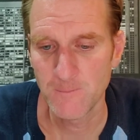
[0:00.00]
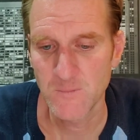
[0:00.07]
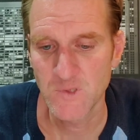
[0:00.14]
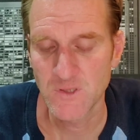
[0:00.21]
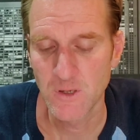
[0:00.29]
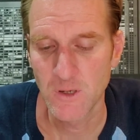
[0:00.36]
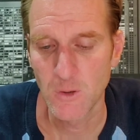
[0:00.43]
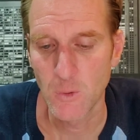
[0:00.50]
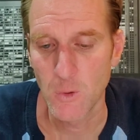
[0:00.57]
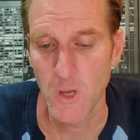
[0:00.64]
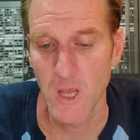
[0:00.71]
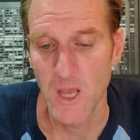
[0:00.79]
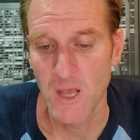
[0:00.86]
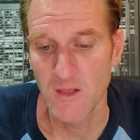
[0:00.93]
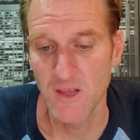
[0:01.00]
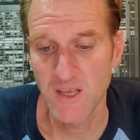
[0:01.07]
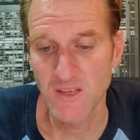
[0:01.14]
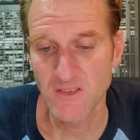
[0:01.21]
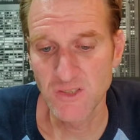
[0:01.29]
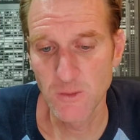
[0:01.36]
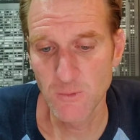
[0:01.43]
So the
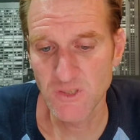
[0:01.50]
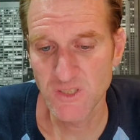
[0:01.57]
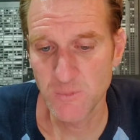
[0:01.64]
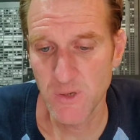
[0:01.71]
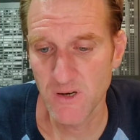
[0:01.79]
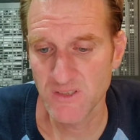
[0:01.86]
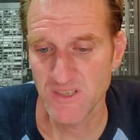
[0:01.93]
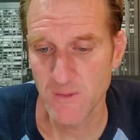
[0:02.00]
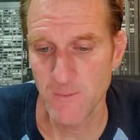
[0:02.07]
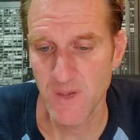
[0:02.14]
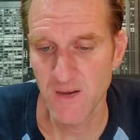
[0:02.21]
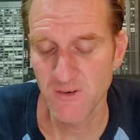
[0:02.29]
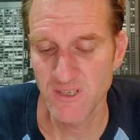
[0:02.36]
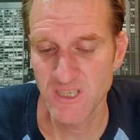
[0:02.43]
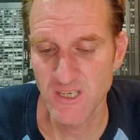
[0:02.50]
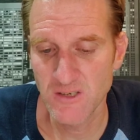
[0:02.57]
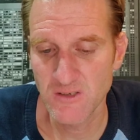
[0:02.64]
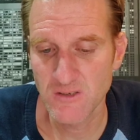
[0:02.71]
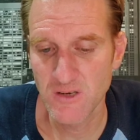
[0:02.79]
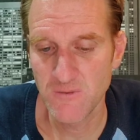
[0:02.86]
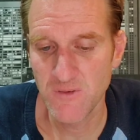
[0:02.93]
consumer spirits and beverage
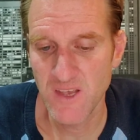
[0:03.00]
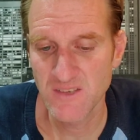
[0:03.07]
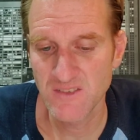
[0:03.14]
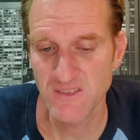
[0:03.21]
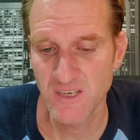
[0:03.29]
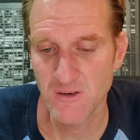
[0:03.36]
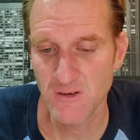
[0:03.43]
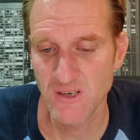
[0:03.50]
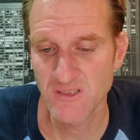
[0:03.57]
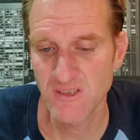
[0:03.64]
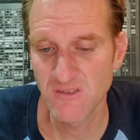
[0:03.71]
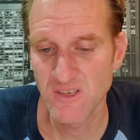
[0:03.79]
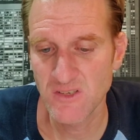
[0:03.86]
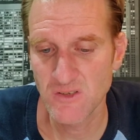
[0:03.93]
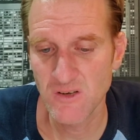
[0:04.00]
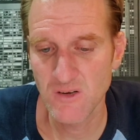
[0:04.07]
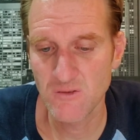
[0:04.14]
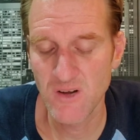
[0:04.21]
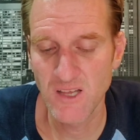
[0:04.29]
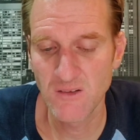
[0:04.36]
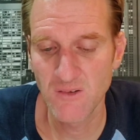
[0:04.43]
industry faces increasingly
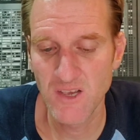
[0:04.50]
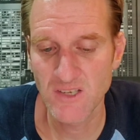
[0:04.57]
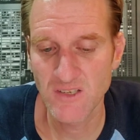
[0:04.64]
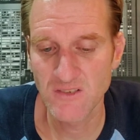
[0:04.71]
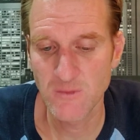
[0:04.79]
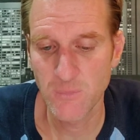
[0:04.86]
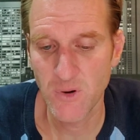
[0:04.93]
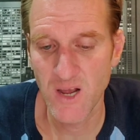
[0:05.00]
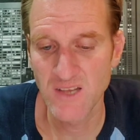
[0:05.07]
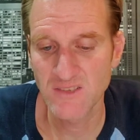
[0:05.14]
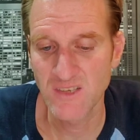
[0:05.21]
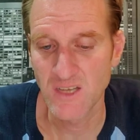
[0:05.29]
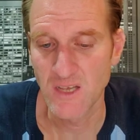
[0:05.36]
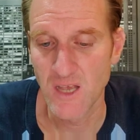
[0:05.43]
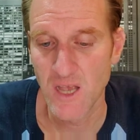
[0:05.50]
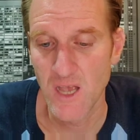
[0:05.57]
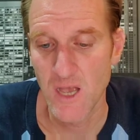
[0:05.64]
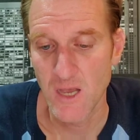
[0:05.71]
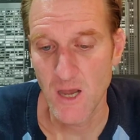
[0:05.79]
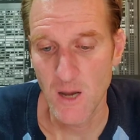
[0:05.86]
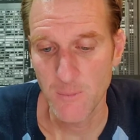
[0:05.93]
strict regulations and pricing.
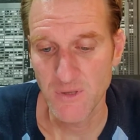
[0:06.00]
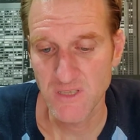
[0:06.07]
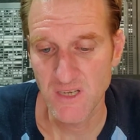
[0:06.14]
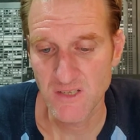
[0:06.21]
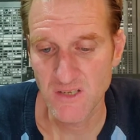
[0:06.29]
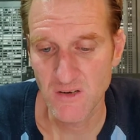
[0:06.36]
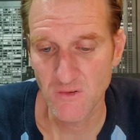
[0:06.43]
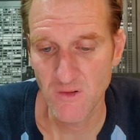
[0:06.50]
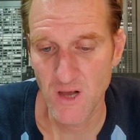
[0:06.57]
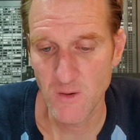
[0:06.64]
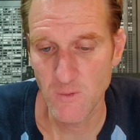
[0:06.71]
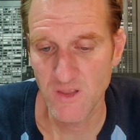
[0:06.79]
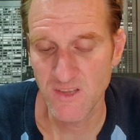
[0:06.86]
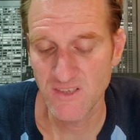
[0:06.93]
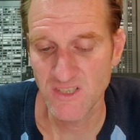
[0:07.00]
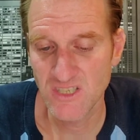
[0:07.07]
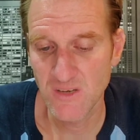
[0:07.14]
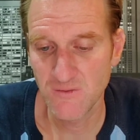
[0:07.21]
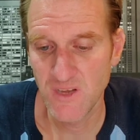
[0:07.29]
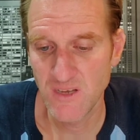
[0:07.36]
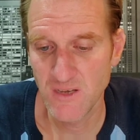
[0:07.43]
Competition, along with
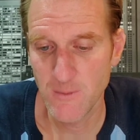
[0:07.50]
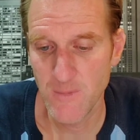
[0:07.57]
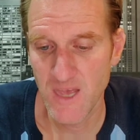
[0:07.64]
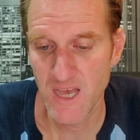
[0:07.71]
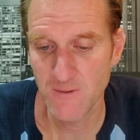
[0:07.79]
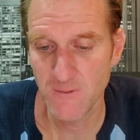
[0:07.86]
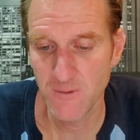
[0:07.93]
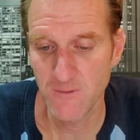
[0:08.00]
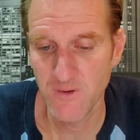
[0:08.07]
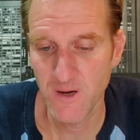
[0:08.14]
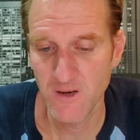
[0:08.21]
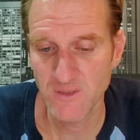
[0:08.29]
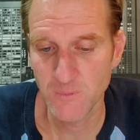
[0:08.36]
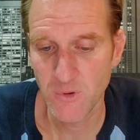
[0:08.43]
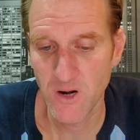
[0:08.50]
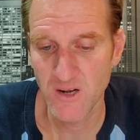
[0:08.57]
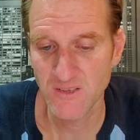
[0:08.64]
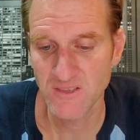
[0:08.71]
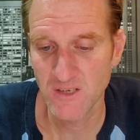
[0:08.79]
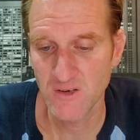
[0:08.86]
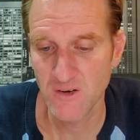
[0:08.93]
shifting demand for various
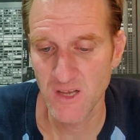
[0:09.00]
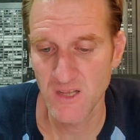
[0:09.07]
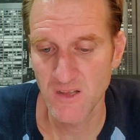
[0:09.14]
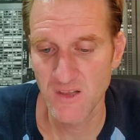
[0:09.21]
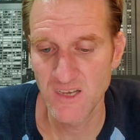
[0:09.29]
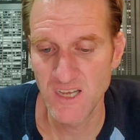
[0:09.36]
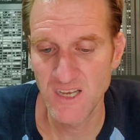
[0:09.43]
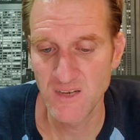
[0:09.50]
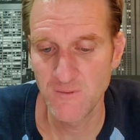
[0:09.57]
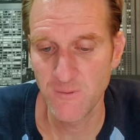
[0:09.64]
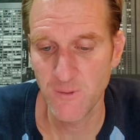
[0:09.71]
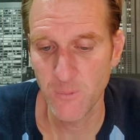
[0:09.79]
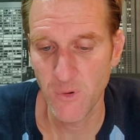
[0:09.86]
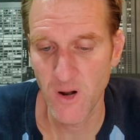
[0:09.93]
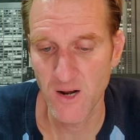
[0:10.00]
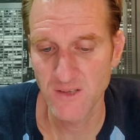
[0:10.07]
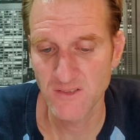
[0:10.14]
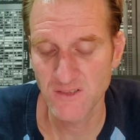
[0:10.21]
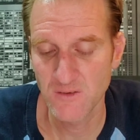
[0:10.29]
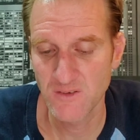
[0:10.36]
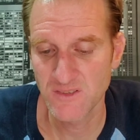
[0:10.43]
products that created the needed for
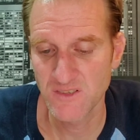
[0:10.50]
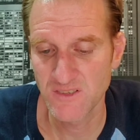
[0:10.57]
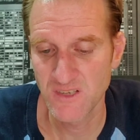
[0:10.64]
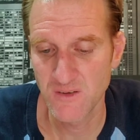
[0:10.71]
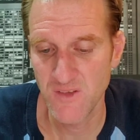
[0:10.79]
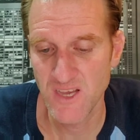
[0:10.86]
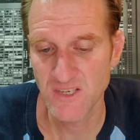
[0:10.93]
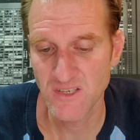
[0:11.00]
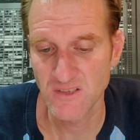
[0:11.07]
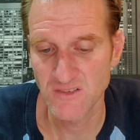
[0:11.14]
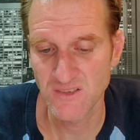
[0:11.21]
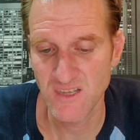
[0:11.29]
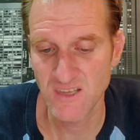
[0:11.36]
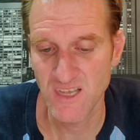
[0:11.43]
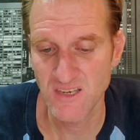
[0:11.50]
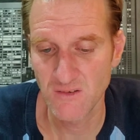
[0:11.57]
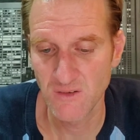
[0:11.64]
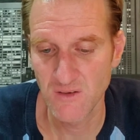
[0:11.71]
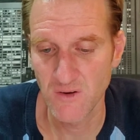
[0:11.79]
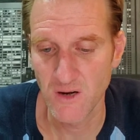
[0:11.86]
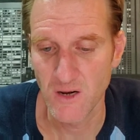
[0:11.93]
product services innovations that they
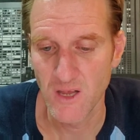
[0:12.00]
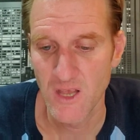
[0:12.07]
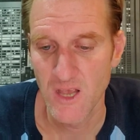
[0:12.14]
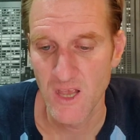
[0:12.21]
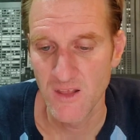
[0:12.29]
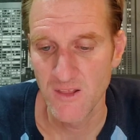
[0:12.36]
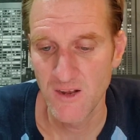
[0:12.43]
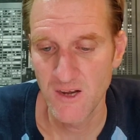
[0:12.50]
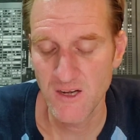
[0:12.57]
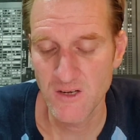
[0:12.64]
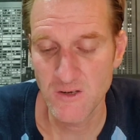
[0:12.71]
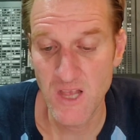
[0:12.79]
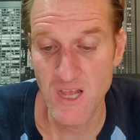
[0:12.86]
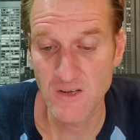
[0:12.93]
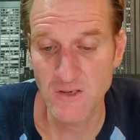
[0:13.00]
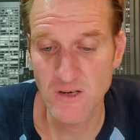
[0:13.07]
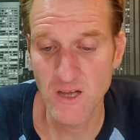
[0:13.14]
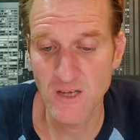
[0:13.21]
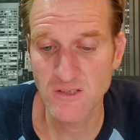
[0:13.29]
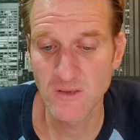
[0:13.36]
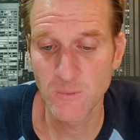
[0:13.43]
deliver. The
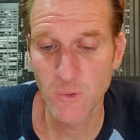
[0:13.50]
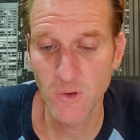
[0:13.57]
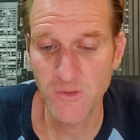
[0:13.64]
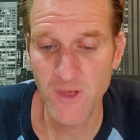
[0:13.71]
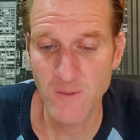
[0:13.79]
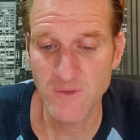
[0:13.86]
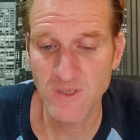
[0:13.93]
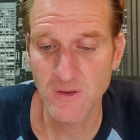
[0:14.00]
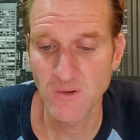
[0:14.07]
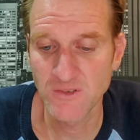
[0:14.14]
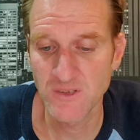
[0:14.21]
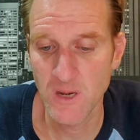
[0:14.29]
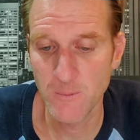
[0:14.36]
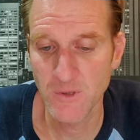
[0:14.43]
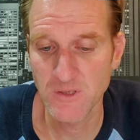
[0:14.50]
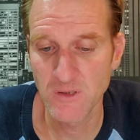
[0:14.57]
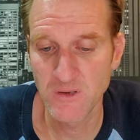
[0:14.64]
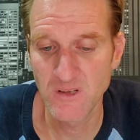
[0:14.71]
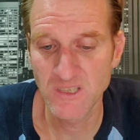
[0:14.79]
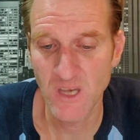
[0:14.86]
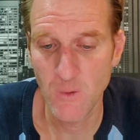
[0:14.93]
introduction of both obstacles and
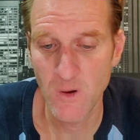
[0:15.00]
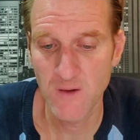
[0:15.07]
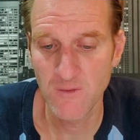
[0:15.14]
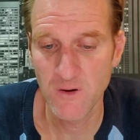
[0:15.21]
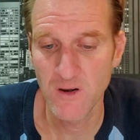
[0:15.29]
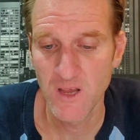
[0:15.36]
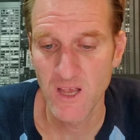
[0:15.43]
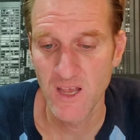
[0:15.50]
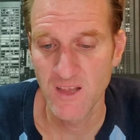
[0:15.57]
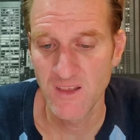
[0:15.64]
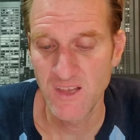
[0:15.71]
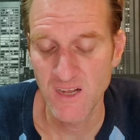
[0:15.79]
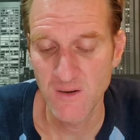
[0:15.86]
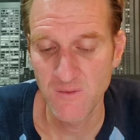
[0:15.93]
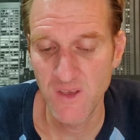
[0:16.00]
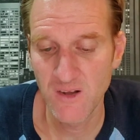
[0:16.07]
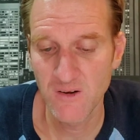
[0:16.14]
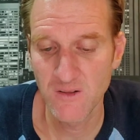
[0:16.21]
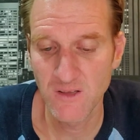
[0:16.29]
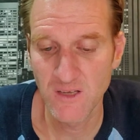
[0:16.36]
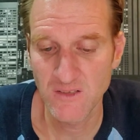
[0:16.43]
opportunities, however, the
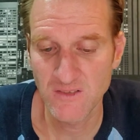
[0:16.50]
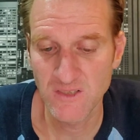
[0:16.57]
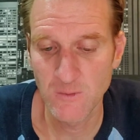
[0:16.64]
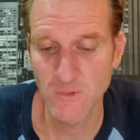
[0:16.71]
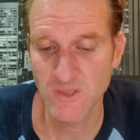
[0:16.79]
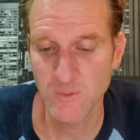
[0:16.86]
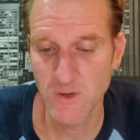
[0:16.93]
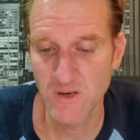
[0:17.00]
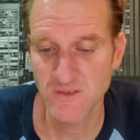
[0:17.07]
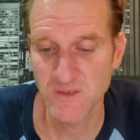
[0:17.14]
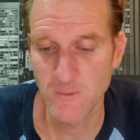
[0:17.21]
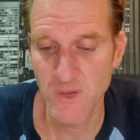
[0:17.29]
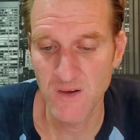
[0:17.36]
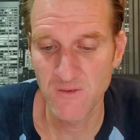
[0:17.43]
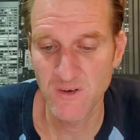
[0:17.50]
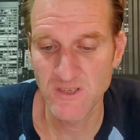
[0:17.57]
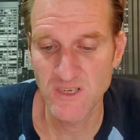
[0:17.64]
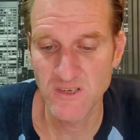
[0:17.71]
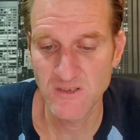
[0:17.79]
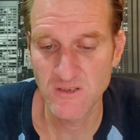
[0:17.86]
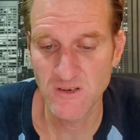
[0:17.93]
innovator in the consumer spirits and beverage
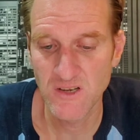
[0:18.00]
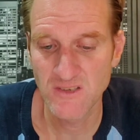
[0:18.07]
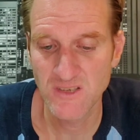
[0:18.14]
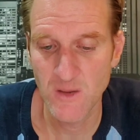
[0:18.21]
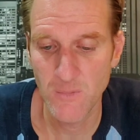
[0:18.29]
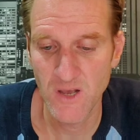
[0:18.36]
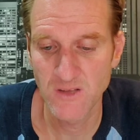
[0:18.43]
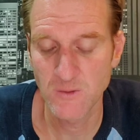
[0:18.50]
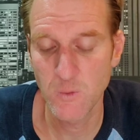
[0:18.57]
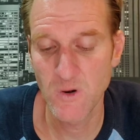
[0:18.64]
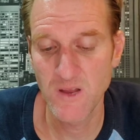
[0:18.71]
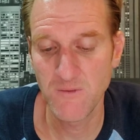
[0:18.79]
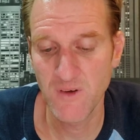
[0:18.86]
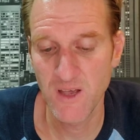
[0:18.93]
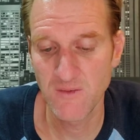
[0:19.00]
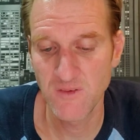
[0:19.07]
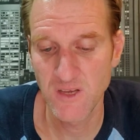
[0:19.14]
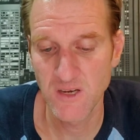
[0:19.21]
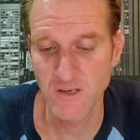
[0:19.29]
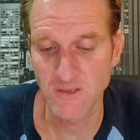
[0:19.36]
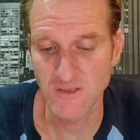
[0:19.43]
industry has combined 25
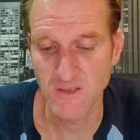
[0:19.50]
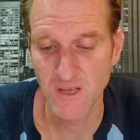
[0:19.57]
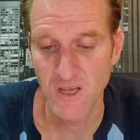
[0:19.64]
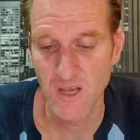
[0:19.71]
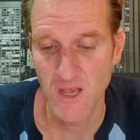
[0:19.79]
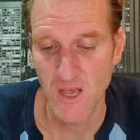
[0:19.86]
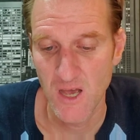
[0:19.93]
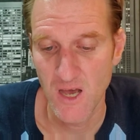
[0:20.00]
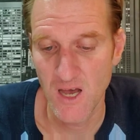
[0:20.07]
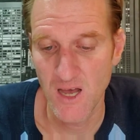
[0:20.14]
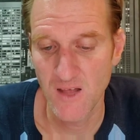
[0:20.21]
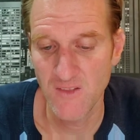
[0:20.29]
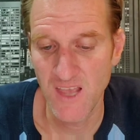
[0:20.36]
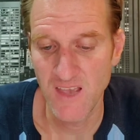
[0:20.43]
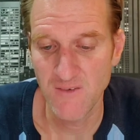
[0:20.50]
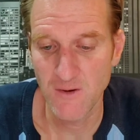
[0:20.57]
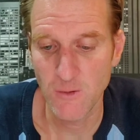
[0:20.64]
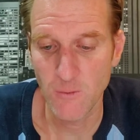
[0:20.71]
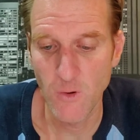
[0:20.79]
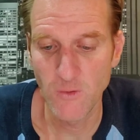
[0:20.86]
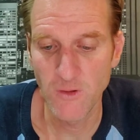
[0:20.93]
years. They have a
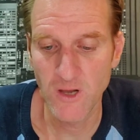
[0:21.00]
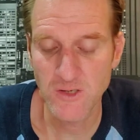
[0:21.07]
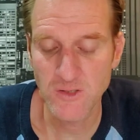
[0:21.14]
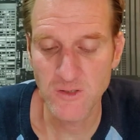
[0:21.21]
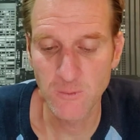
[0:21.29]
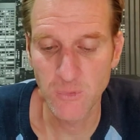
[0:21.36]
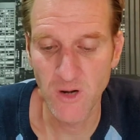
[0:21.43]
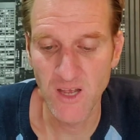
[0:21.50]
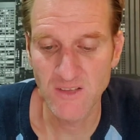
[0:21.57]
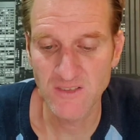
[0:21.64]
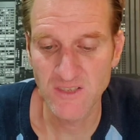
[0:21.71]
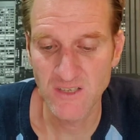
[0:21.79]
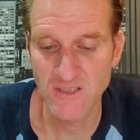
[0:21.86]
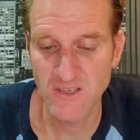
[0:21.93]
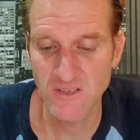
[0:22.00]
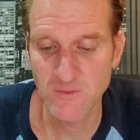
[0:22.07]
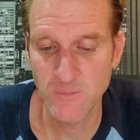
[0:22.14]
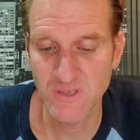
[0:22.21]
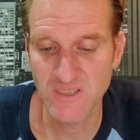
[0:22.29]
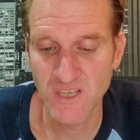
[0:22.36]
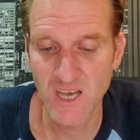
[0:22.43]
grown luxury brand such as
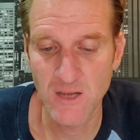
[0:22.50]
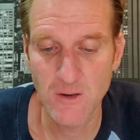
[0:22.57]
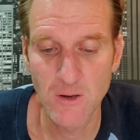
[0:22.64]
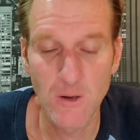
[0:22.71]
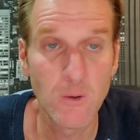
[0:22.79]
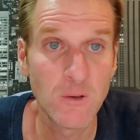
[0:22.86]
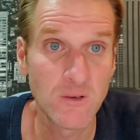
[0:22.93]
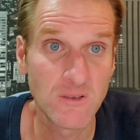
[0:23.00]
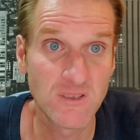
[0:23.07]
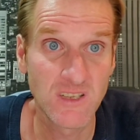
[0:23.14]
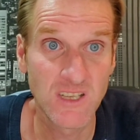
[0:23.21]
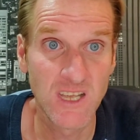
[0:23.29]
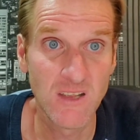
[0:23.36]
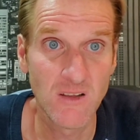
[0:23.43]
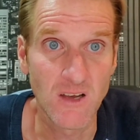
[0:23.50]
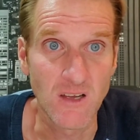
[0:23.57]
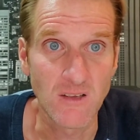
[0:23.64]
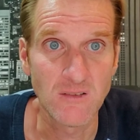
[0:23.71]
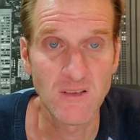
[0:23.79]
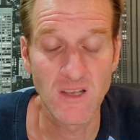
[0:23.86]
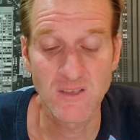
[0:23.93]
Basado
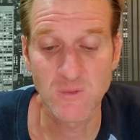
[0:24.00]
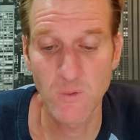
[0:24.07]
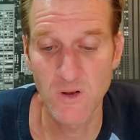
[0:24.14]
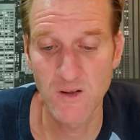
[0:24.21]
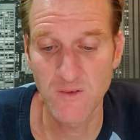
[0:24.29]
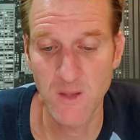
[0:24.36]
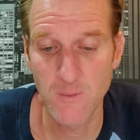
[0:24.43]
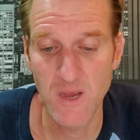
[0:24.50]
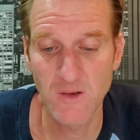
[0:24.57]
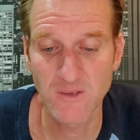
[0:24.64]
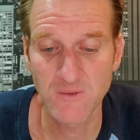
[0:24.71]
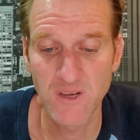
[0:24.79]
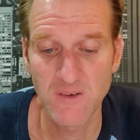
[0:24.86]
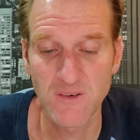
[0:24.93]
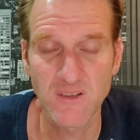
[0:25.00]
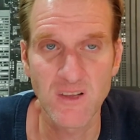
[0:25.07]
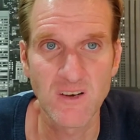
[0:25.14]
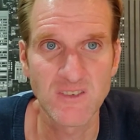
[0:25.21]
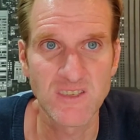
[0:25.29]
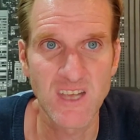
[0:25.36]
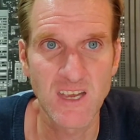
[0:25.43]
Tequila. That's one of Camilo's favorite
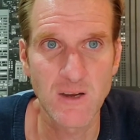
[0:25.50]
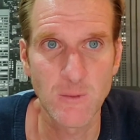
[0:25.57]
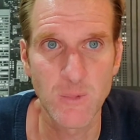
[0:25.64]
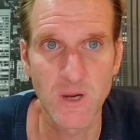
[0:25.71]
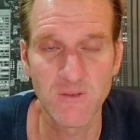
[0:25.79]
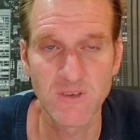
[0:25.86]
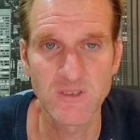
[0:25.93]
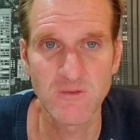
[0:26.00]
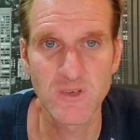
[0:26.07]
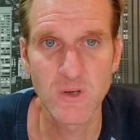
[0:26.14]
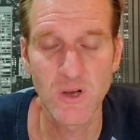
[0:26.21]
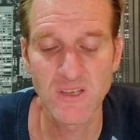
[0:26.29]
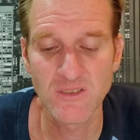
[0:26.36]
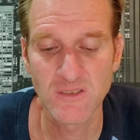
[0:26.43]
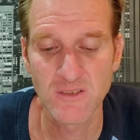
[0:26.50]
there. Isn't that your beverage of choice?